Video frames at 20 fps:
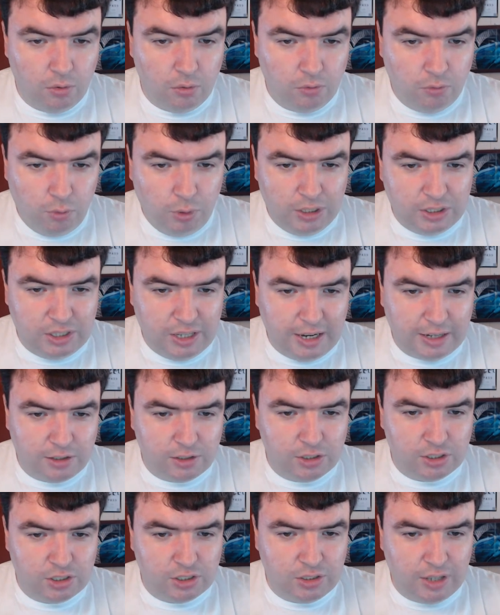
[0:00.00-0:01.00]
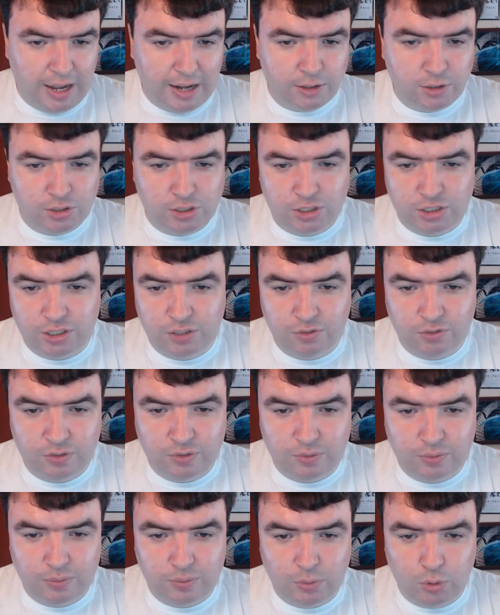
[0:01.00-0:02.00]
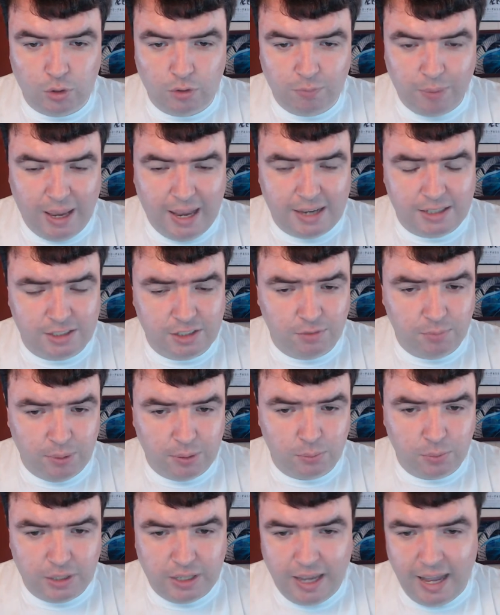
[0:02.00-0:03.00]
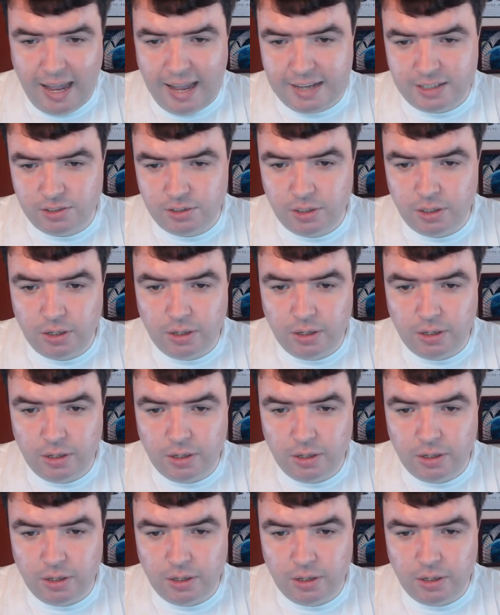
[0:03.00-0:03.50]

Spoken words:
voice actors and actresses who have passed have been recast,